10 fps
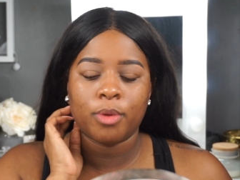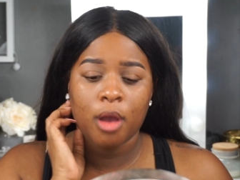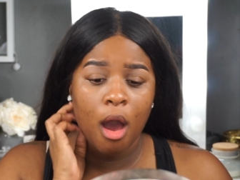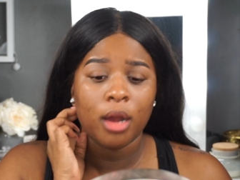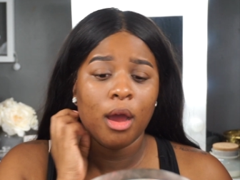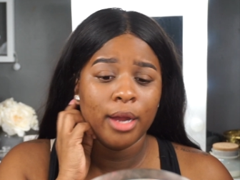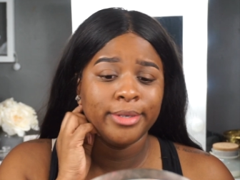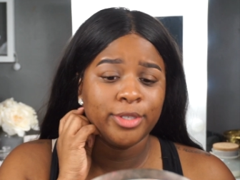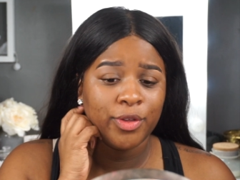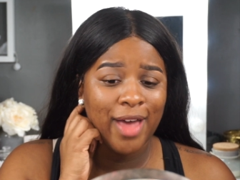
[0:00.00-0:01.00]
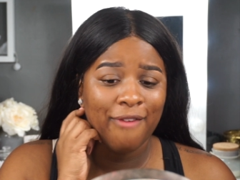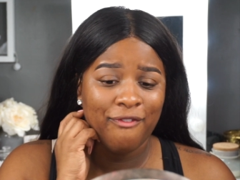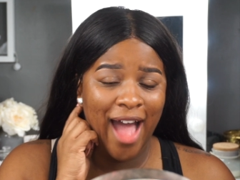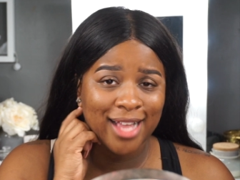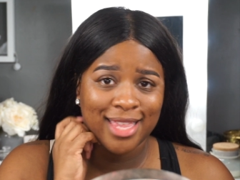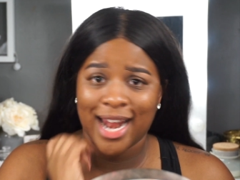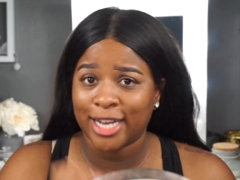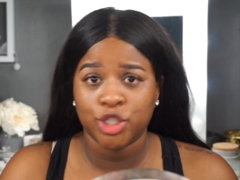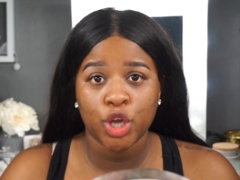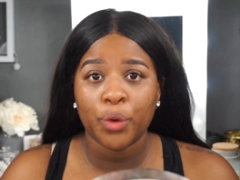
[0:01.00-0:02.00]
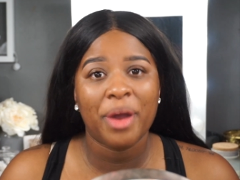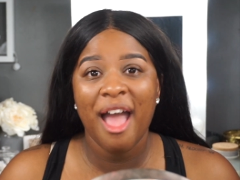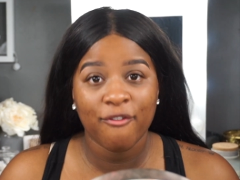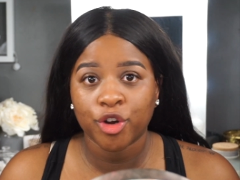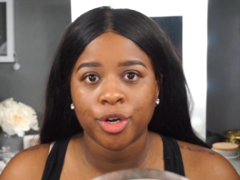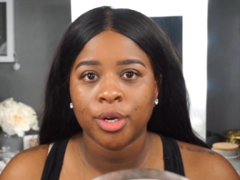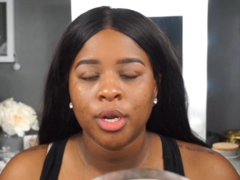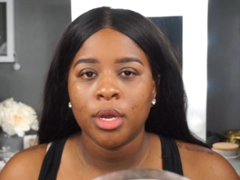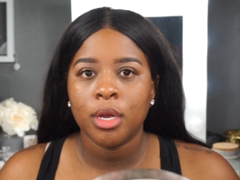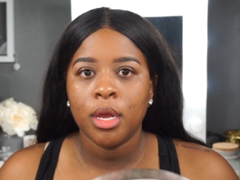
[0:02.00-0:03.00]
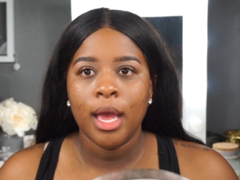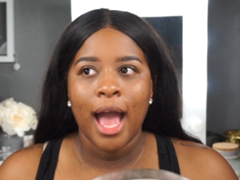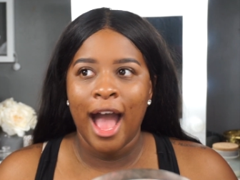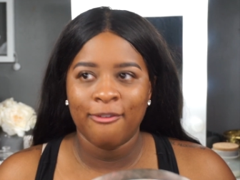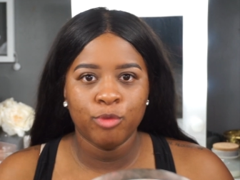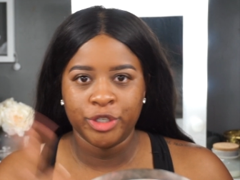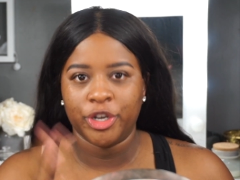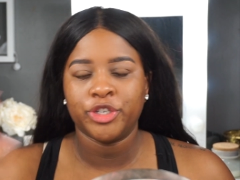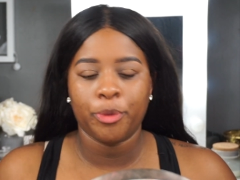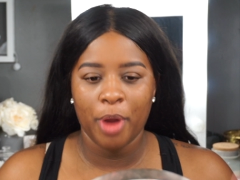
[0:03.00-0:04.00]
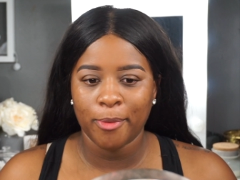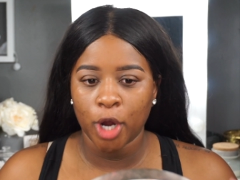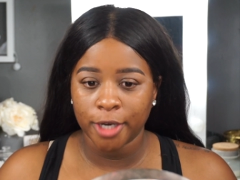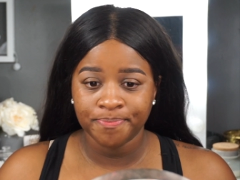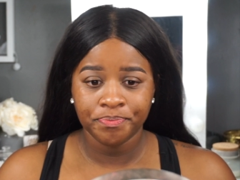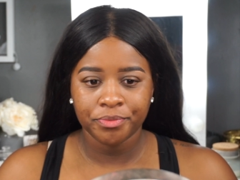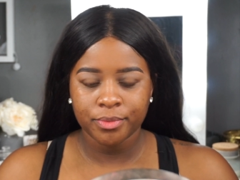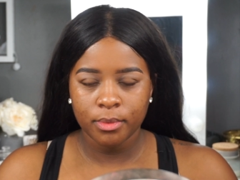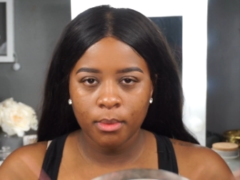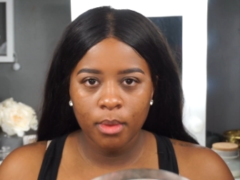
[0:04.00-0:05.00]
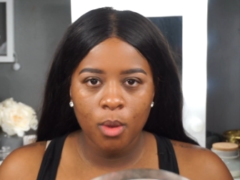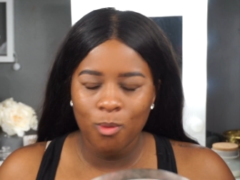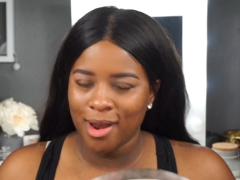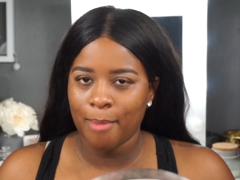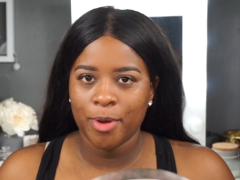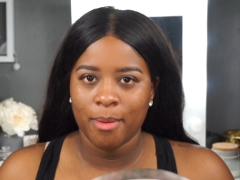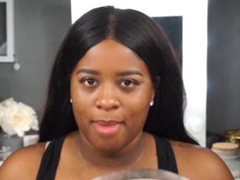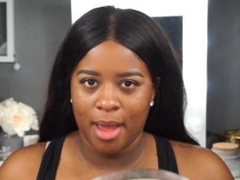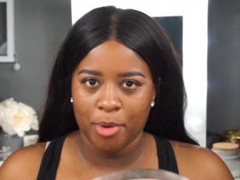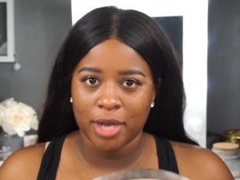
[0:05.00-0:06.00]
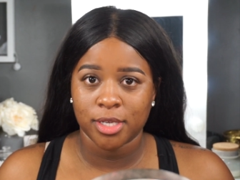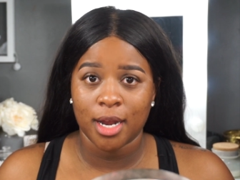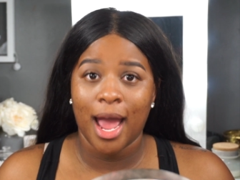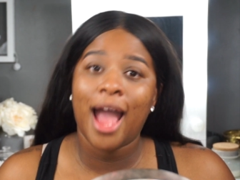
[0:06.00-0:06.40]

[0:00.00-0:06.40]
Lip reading: caught on to that fact that I don't ever have moisturizer or primer on when I put my brows on.